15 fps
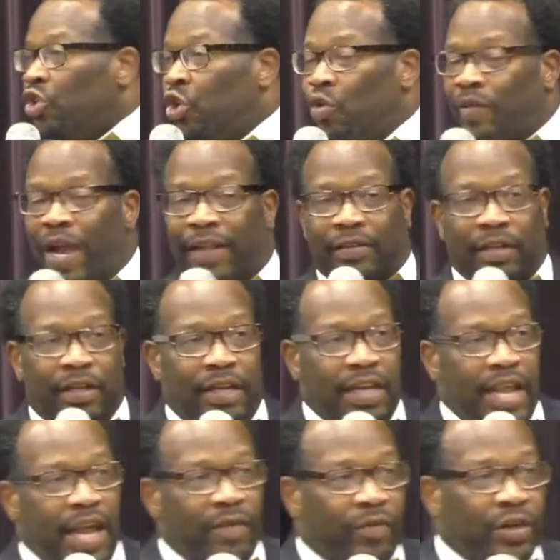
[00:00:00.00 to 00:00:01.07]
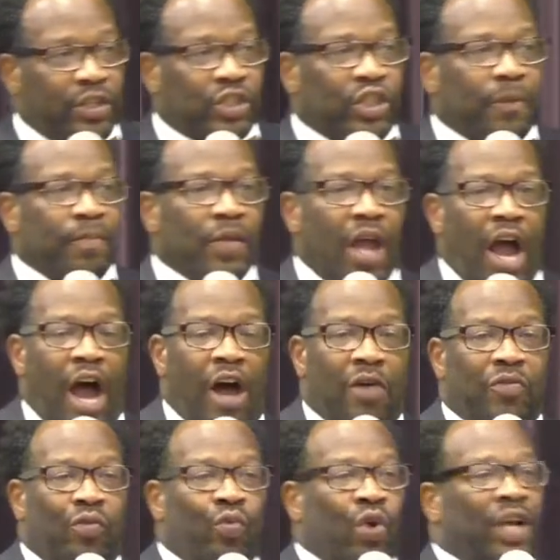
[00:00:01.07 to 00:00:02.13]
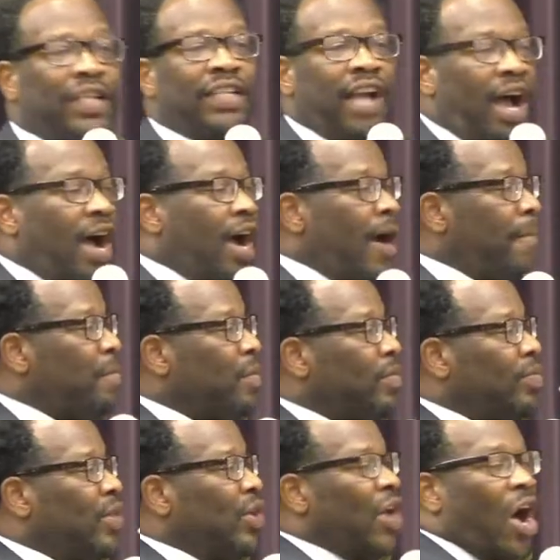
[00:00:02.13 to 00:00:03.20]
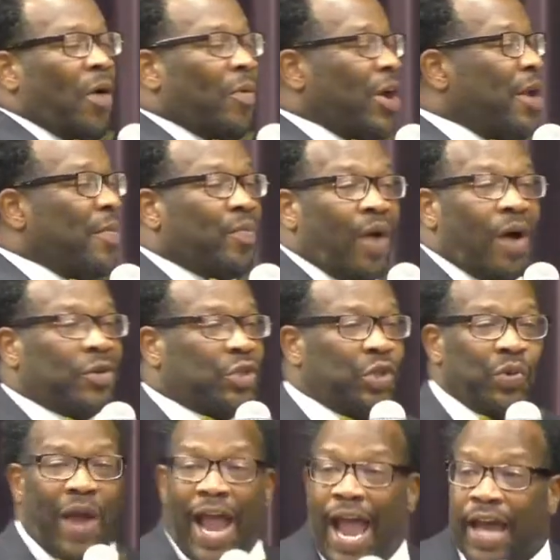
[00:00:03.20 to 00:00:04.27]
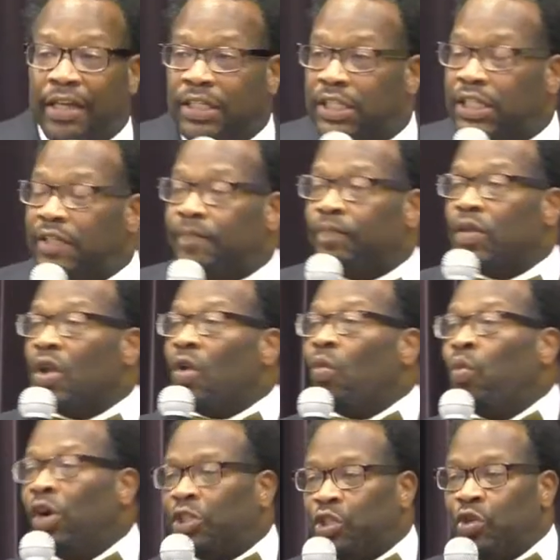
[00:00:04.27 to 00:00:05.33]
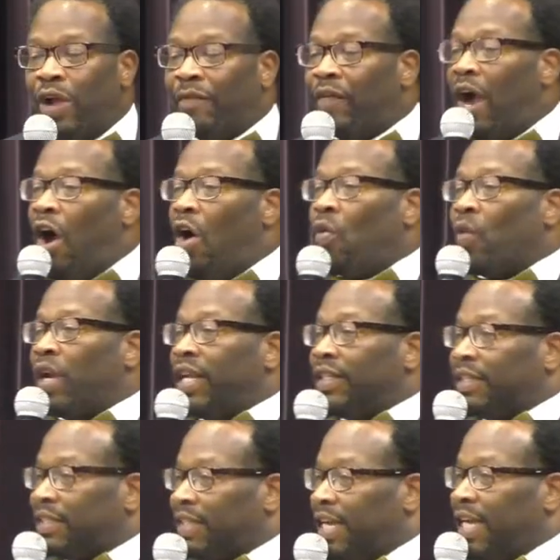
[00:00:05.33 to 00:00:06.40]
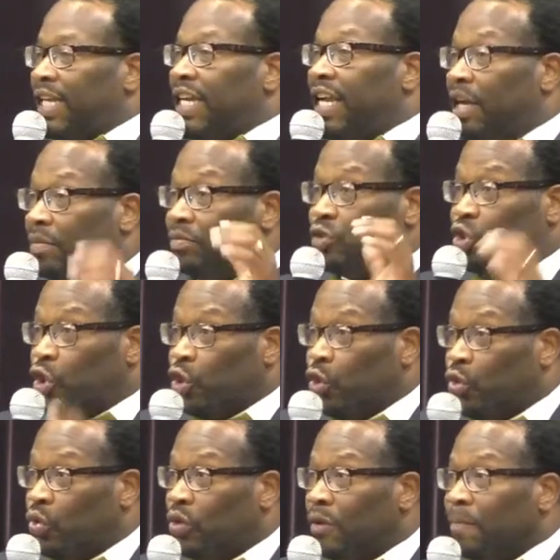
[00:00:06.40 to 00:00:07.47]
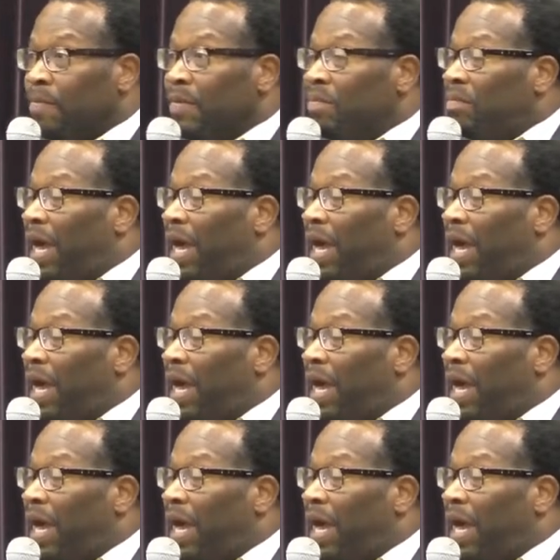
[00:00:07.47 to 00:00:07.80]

You got to leverage of what God then already brought you out of, what you have already seen Him do.